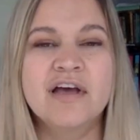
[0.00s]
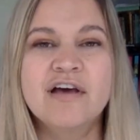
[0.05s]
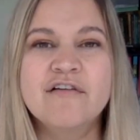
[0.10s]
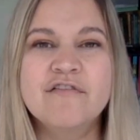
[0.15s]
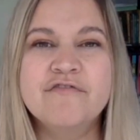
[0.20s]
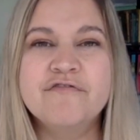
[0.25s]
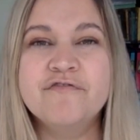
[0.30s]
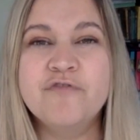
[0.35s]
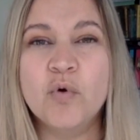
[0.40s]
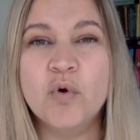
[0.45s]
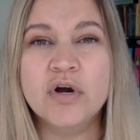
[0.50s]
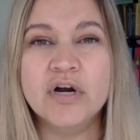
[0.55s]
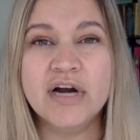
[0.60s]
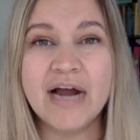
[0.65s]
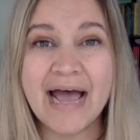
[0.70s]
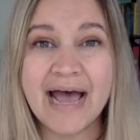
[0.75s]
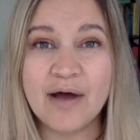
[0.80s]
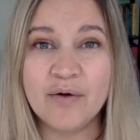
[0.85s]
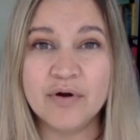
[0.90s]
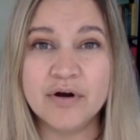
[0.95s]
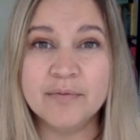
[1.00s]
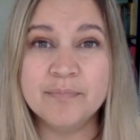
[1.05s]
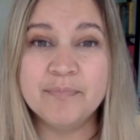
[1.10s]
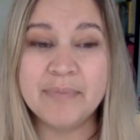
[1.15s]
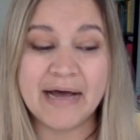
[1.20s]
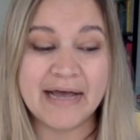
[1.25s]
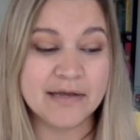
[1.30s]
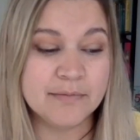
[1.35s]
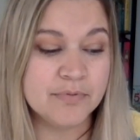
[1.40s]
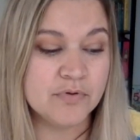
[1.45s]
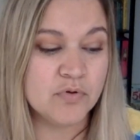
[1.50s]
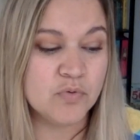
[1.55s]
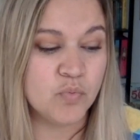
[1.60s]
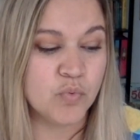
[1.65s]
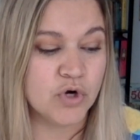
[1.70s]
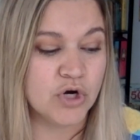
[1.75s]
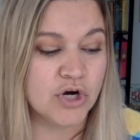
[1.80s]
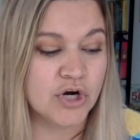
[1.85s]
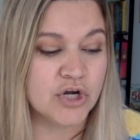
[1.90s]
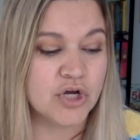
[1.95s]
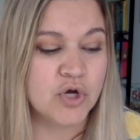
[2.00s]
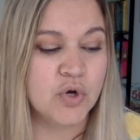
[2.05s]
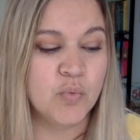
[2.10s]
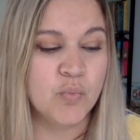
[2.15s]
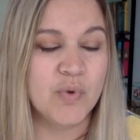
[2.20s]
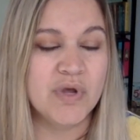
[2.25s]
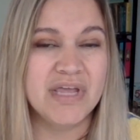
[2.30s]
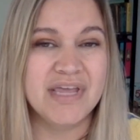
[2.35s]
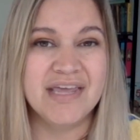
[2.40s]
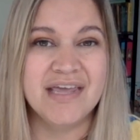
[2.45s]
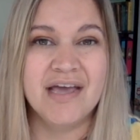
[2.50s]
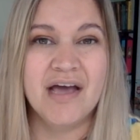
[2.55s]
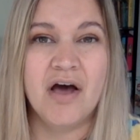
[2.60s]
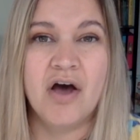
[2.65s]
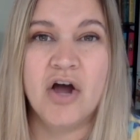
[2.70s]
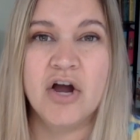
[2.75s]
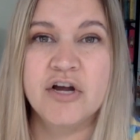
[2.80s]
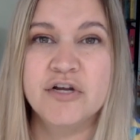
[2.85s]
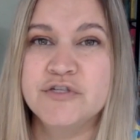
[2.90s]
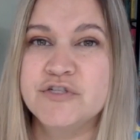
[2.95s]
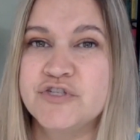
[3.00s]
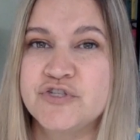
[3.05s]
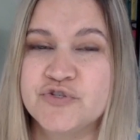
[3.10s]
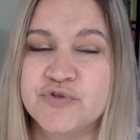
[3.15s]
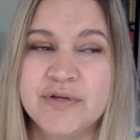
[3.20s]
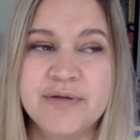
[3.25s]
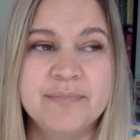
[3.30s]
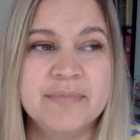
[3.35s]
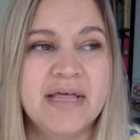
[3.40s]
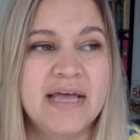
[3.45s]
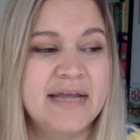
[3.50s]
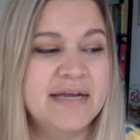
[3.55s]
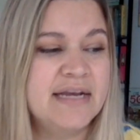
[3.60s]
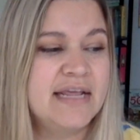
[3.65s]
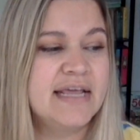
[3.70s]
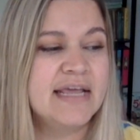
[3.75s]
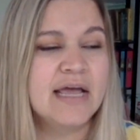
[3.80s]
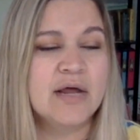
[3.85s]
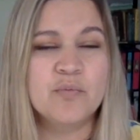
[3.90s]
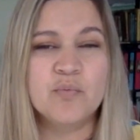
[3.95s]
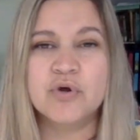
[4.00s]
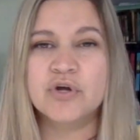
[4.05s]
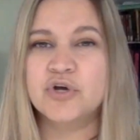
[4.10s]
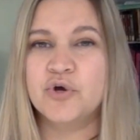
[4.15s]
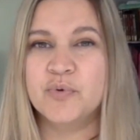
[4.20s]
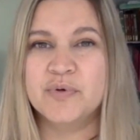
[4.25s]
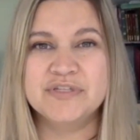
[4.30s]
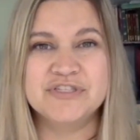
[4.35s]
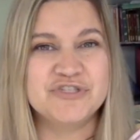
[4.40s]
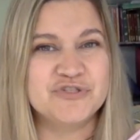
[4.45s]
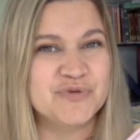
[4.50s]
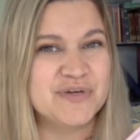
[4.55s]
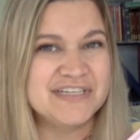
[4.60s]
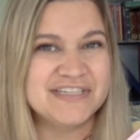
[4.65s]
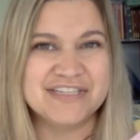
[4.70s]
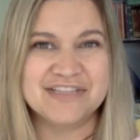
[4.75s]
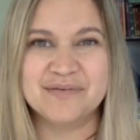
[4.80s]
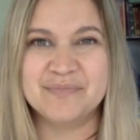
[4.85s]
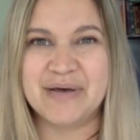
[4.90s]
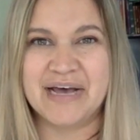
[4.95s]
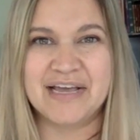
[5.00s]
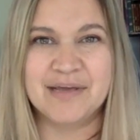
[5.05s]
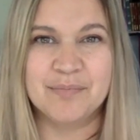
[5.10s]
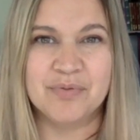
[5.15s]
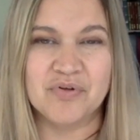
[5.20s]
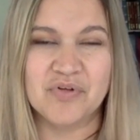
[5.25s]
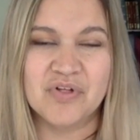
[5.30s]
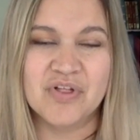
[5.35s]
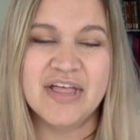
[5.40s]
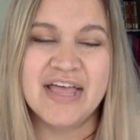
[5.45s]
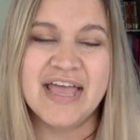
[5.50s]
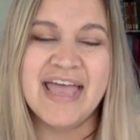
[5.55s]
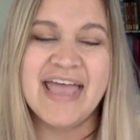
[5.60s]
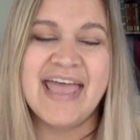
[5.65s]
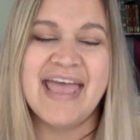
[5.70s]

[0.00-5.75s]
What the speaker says: For our Bible work, we are streamlining and we're going straight to the Bible.